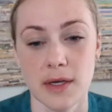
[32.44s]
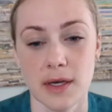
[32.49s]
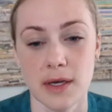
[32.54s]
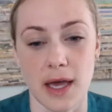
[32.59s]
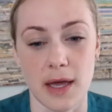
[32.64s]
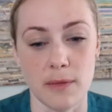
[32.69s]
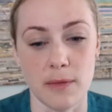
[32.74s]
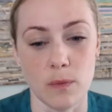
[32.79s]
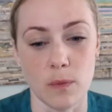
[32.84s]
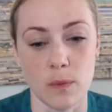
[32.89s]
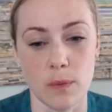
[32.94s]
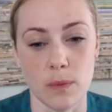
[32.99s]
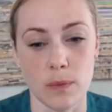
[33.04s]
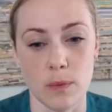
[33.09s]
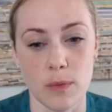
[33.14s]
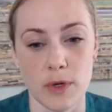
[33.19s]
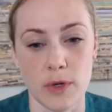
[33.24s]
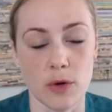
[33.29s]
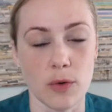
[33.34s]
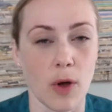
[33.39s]
and
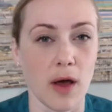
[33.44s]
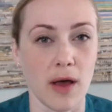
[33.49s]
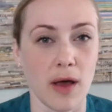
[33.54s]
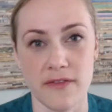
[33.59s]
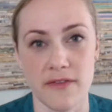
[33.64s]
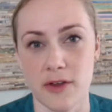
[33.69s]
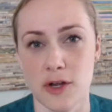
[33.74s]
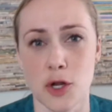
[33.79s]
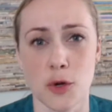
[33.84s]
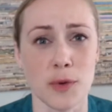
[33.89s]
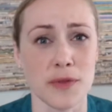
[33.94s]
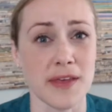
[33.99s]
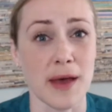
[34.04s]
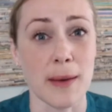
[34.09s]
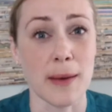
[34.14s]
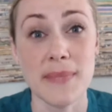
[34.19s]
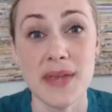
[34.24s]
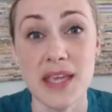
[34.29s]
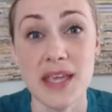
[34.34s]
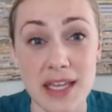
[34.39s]
we don't even know what
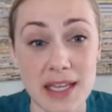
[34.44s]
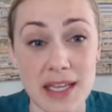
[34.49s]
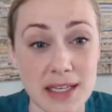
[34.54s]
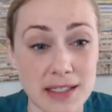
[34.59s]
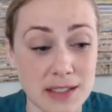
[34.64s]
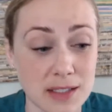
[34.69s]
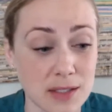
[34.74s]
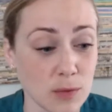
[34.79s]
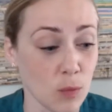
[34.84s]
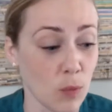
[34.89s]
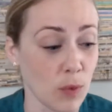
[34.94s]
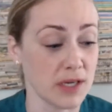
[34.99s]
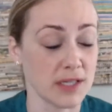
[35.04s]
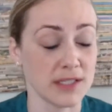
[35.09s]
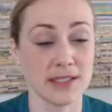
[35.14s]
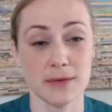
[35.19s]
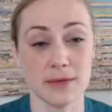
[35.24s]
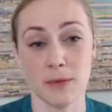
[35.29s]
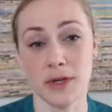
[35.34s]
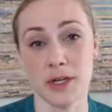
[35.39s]
that means. When
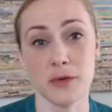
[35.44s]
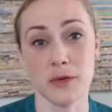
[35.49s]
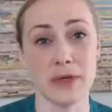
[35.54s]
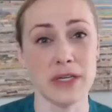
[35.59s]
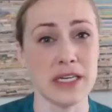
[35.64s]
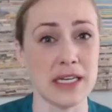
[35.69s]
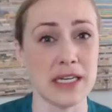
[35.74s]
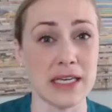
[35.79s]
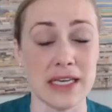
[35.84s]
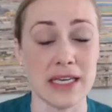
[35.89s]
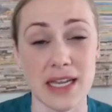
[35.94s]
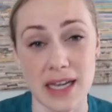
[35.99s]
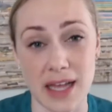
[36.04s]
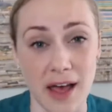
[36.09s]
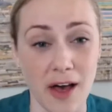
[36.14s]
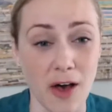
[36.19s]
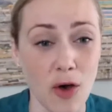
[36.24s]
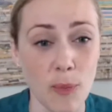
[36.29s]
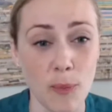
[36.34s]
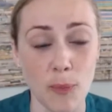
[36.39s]
does it? When do we need to get
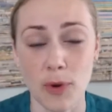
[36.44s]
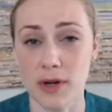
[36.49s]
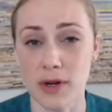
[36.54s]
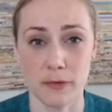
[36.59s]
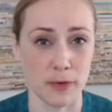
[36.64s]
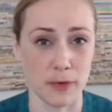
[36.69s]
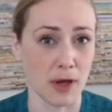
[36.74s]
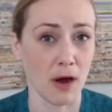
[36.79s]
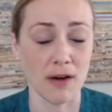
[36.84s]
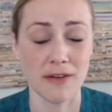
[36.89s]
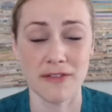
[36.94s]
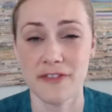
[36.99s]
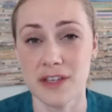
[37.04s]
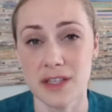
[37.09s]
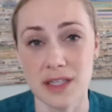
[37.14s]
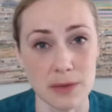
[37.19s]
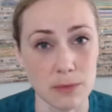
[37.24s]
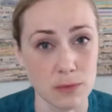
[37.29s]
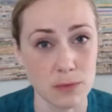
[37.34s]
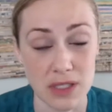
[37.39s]
help? What if we are
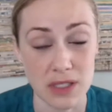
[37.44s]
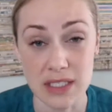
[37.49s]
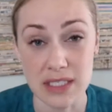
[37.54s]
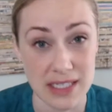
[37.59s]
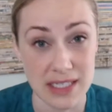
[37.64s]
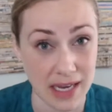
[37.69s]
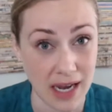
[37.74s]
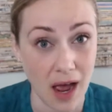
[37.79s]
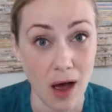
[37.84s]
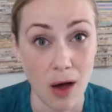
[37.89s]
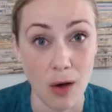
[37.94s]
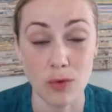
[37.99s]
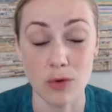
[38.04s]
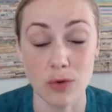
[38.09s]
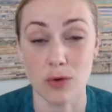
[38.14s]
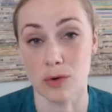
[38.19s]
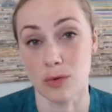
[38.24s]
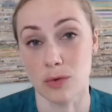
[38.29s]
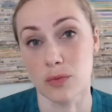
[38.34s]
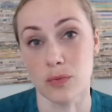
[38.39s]
feeling really down
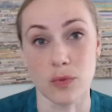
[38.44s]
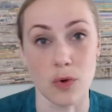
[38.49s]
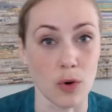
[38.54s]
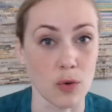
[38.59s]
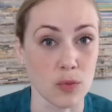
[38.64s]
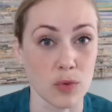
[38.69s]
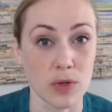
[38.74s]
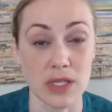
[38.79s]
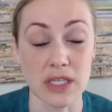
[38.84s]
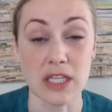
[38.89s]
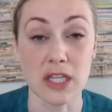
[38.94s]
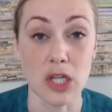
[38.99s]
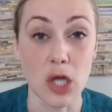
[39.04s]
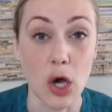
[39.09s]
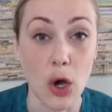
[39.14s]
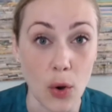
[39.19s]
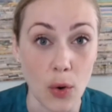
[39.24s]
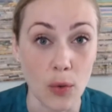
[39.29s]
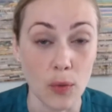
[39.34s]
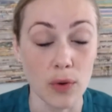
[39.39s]
or, or really
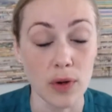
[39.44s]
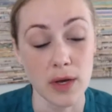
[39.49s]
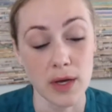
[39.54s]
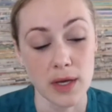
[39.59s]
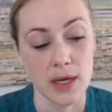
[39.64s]
low?